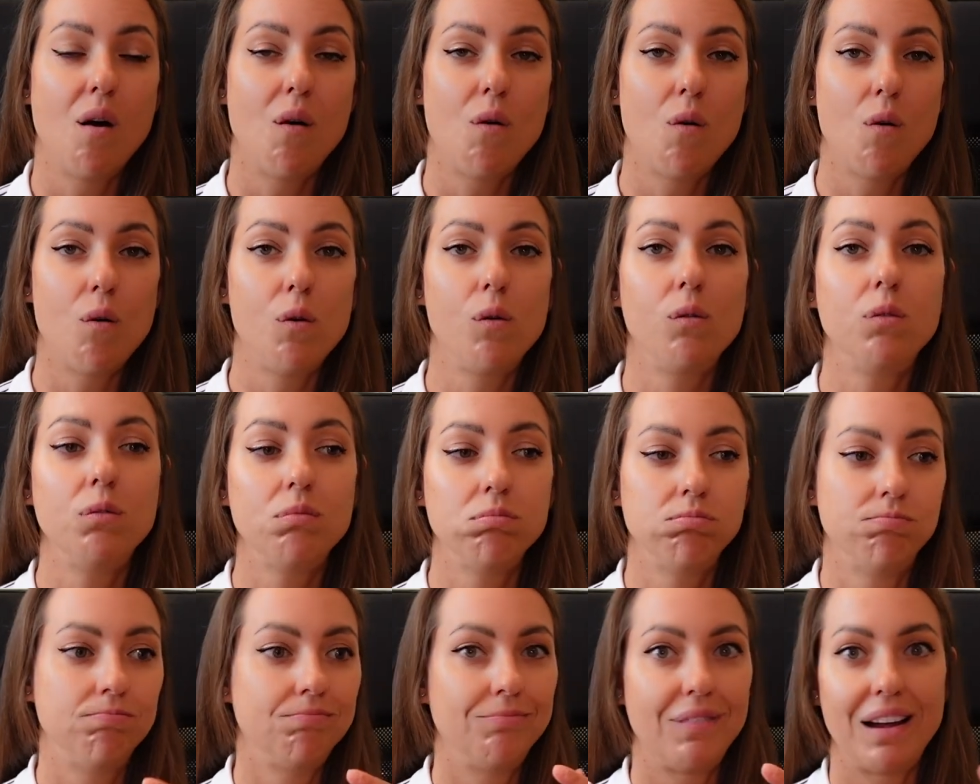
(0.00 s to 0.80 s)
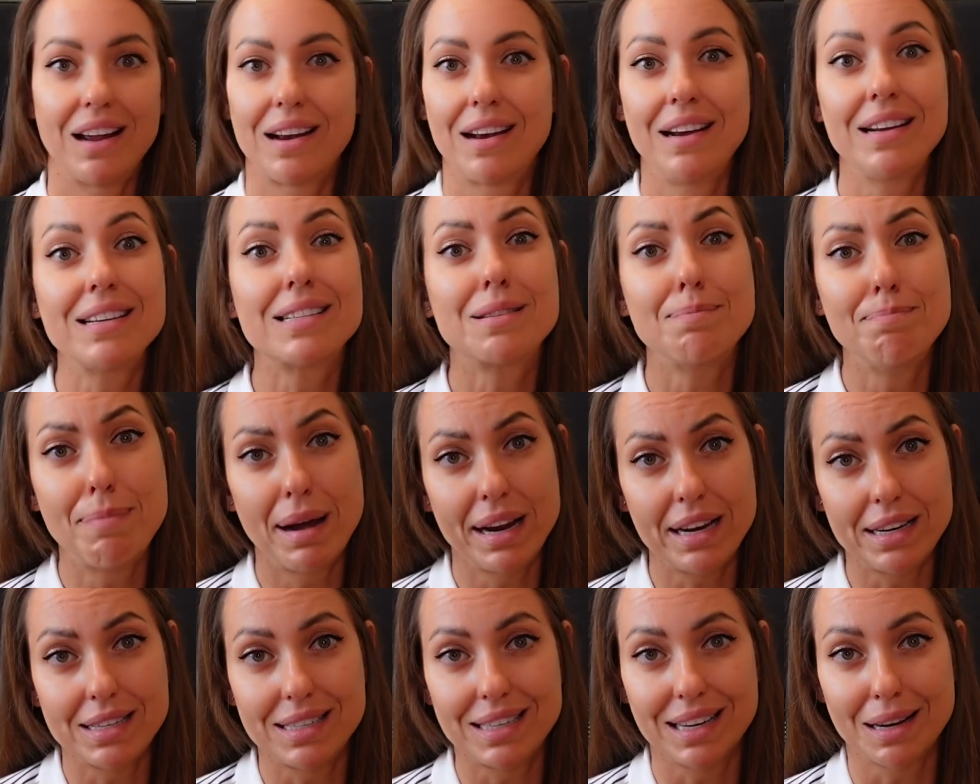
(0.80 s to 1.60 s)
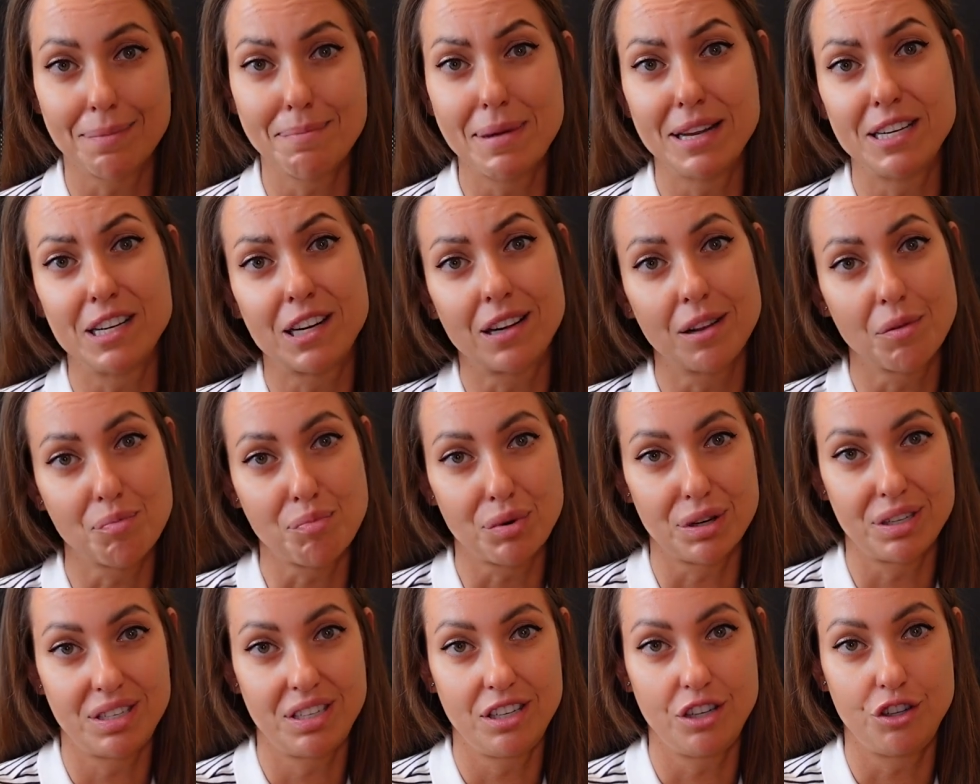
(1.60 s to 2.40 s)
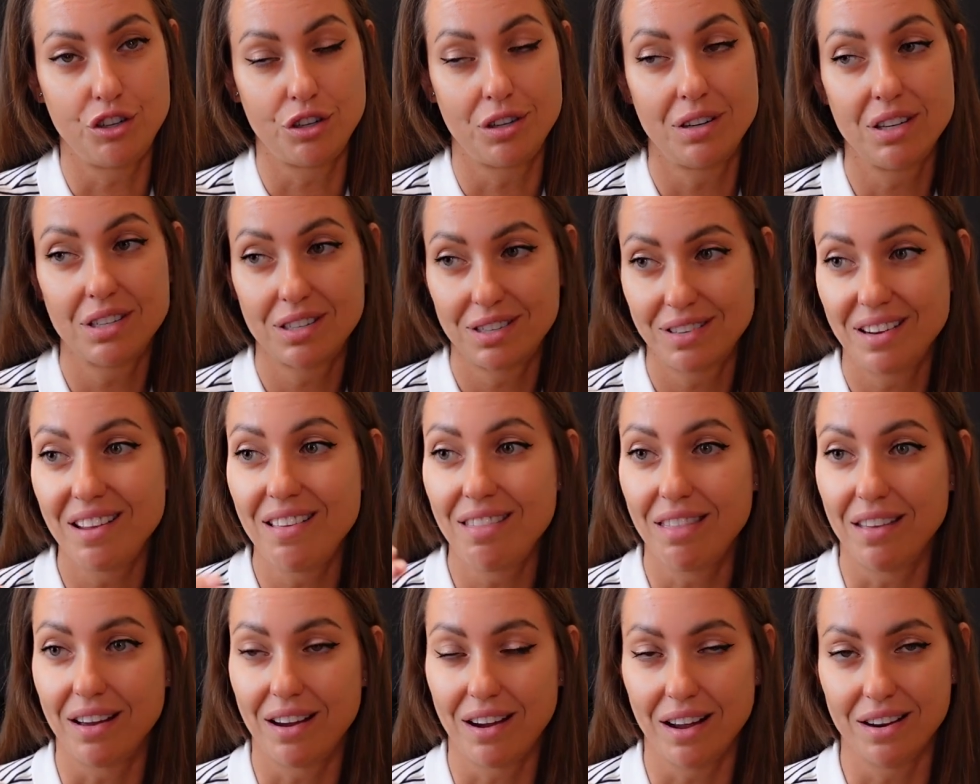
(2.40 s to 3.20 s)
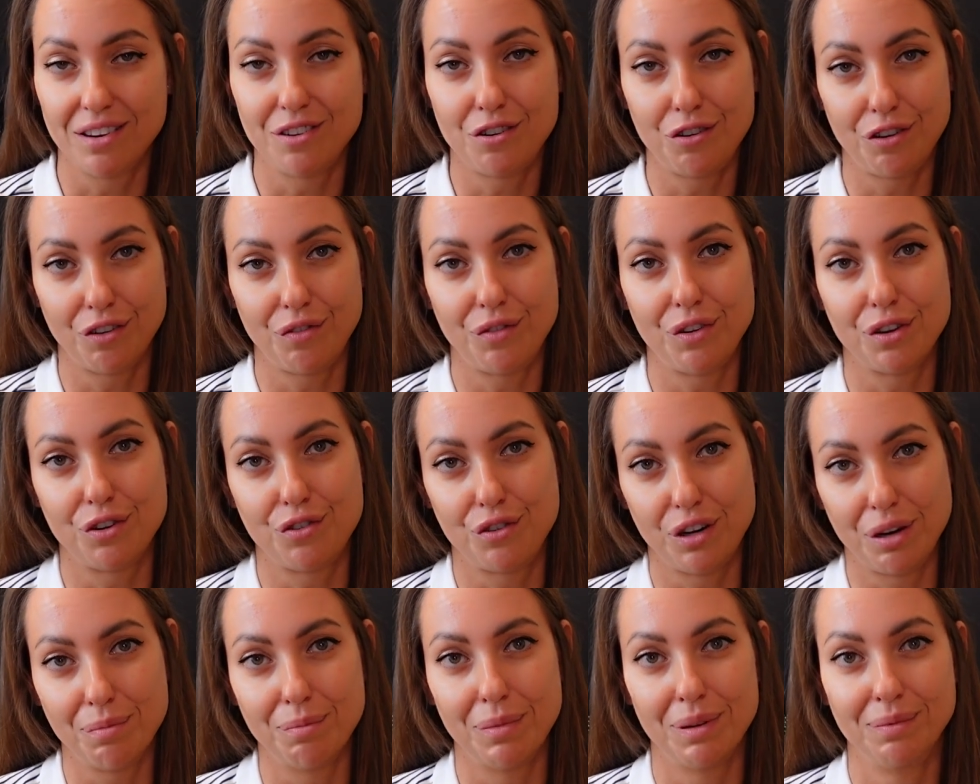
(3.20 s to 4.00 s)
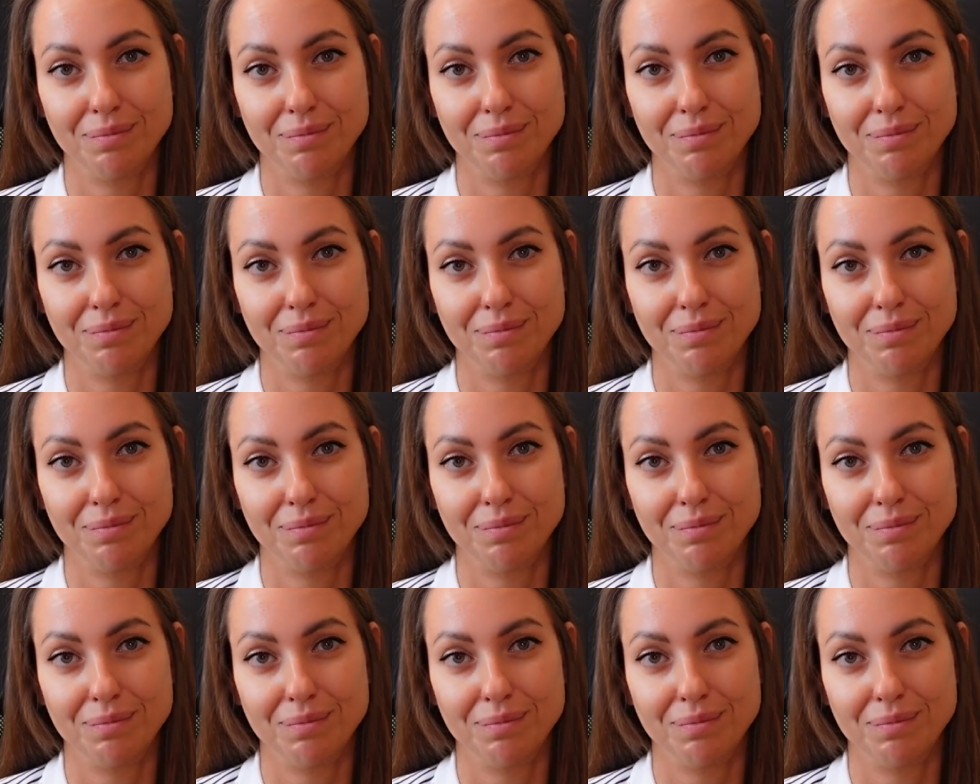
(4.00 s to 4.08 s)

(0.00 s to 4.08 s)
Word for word: all at least basic medical procedures in the country of your dream.